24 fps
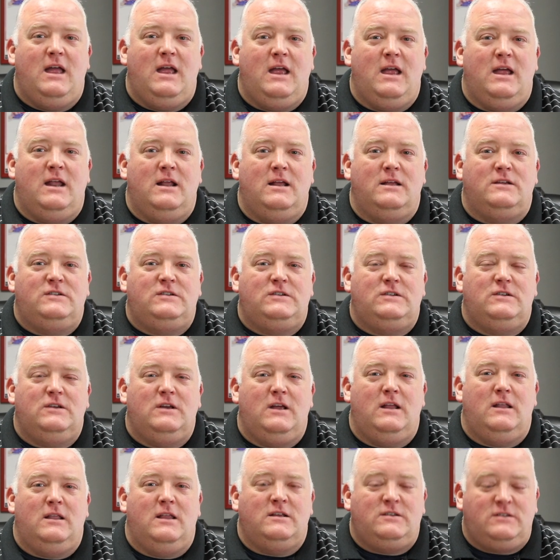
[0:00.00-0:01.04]

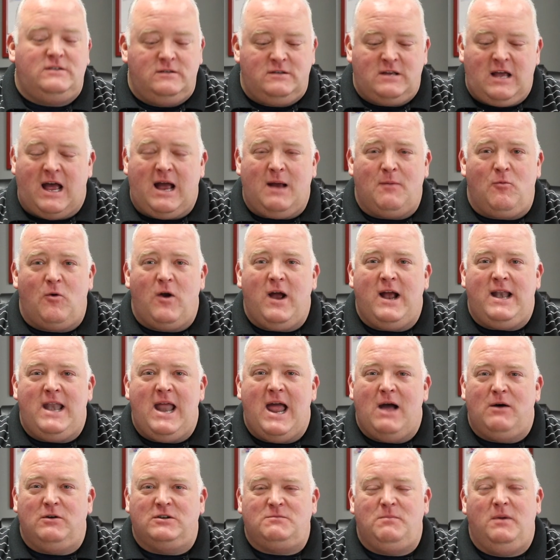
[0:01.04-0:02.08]
This time right
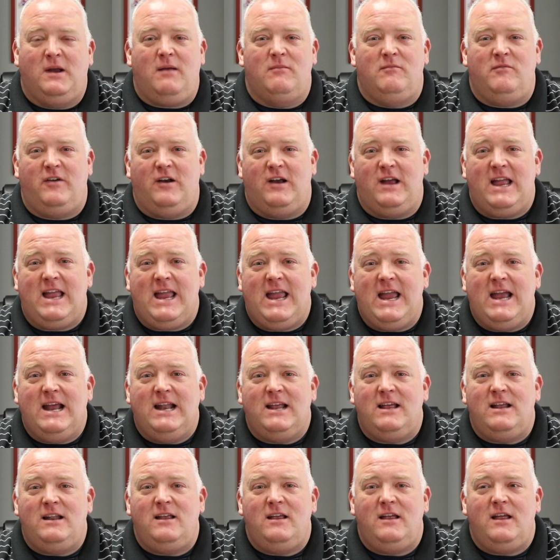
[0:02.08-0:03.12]
now has become very
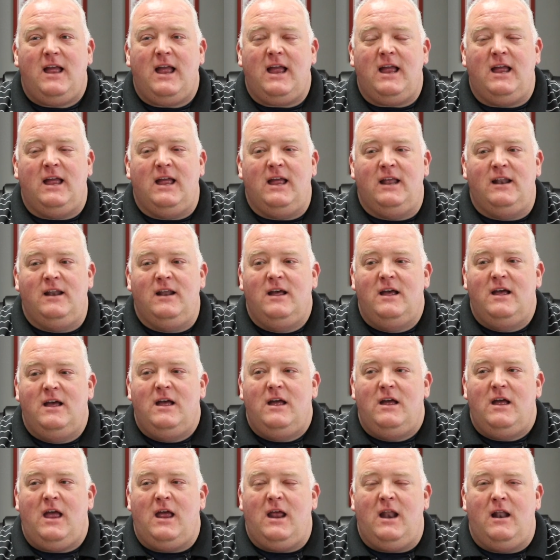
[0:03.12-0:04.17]
heated and
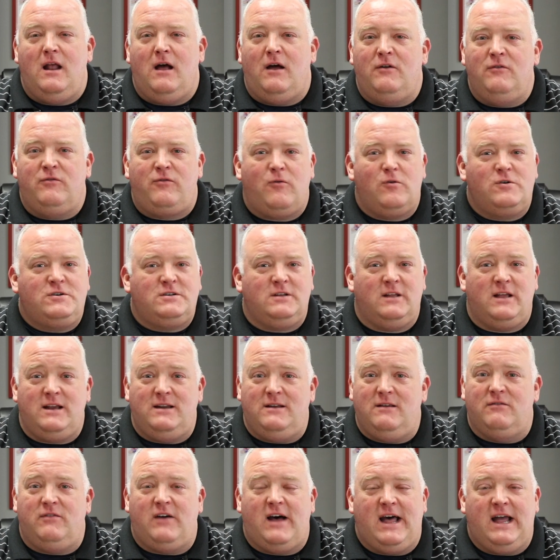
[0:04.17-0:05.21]
unfortunately
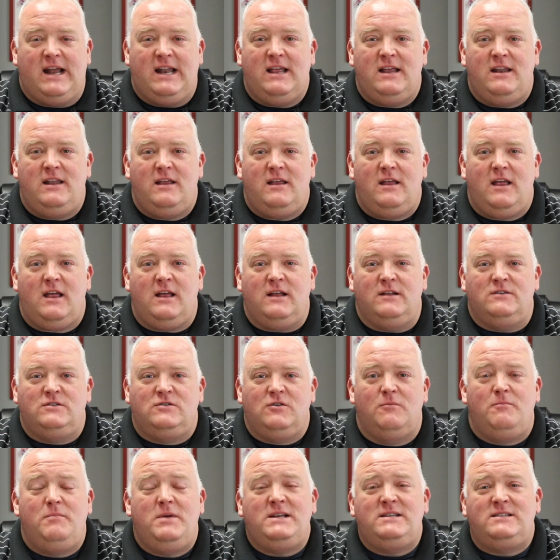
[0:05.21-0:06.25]
divided. And
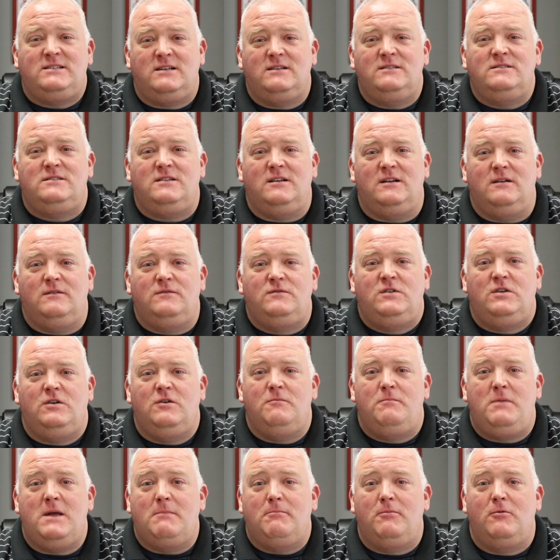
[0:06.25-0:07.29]
so be sensitive
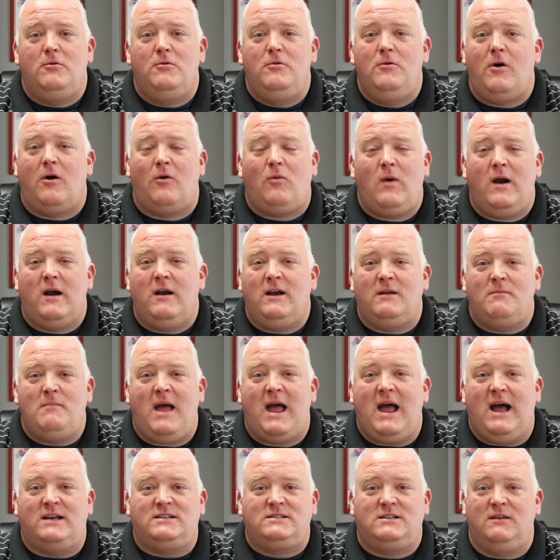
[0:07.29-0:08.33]
to people who are wearing
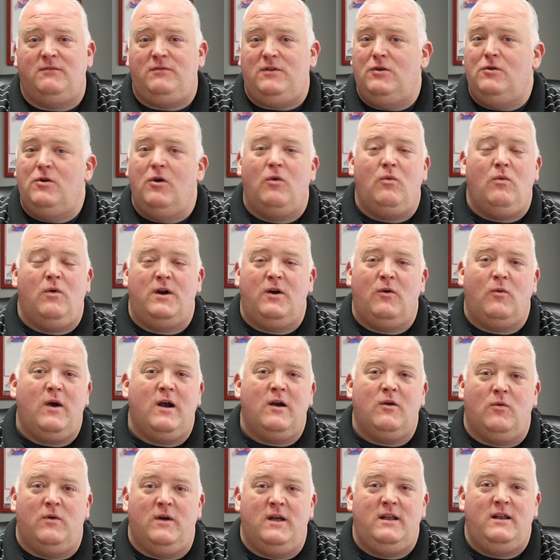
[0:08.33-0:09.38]
masks if you don't want to
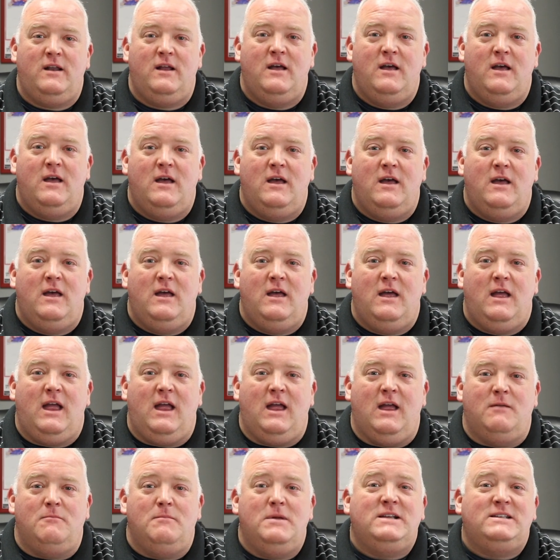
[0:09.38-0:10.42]
wear one.
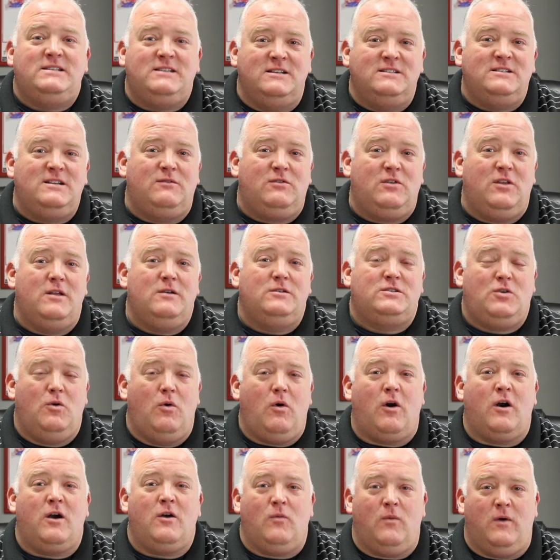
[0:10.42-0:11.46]
And be sensitive to those who
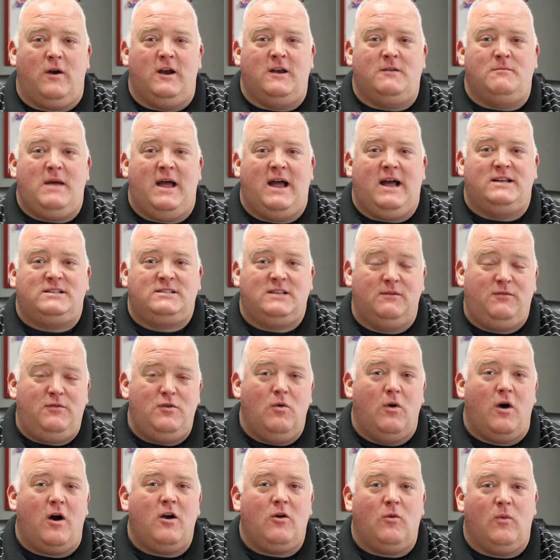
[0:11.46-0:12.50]
aren't wearing masks if
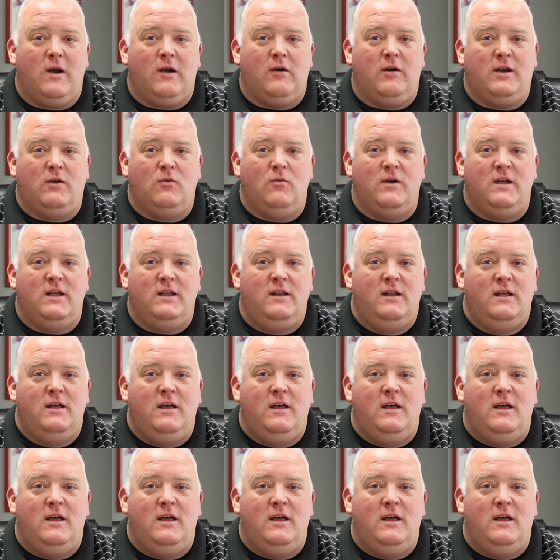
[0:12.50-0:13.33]
you are wearing one.